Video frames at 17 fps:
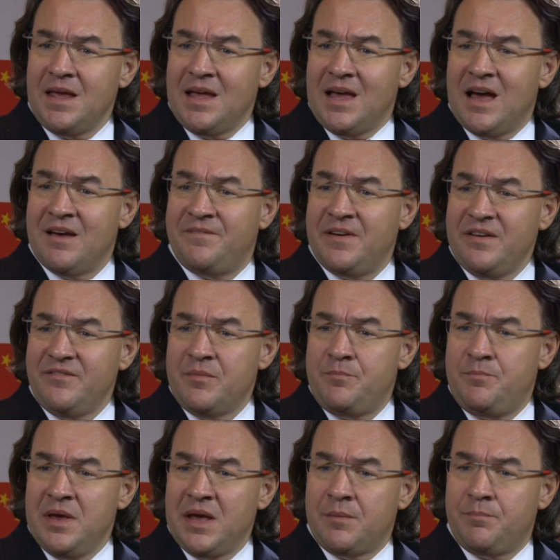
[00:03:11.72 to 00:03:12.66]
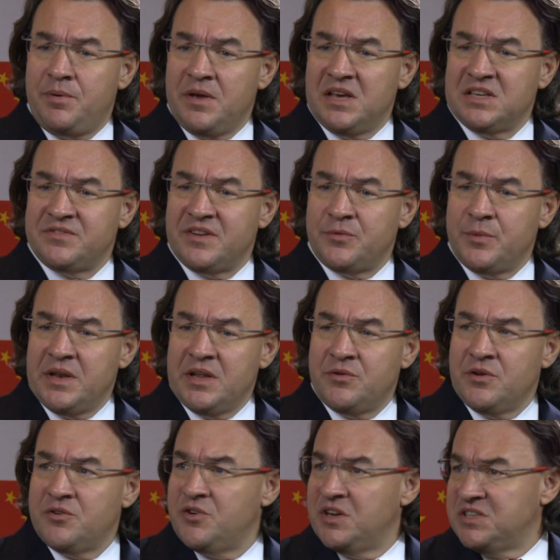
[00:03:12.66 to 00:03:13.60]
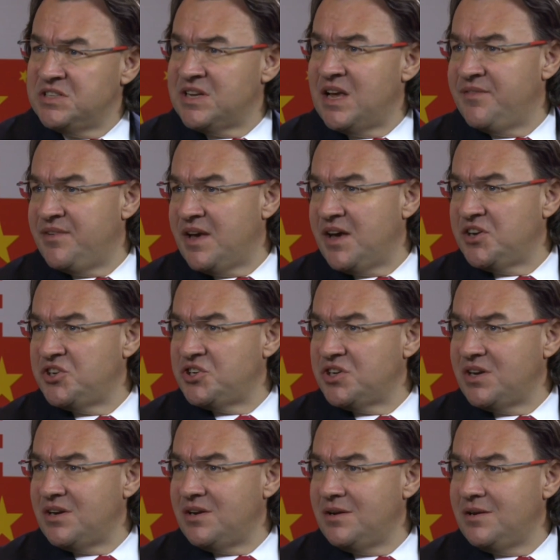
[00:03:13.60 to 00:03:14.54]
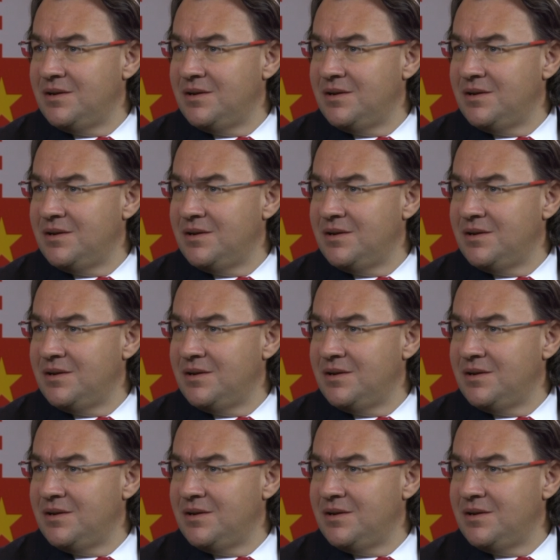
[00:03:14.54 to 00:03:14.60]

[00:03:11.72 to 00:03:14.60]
And then the big piece that we need to address is aviation.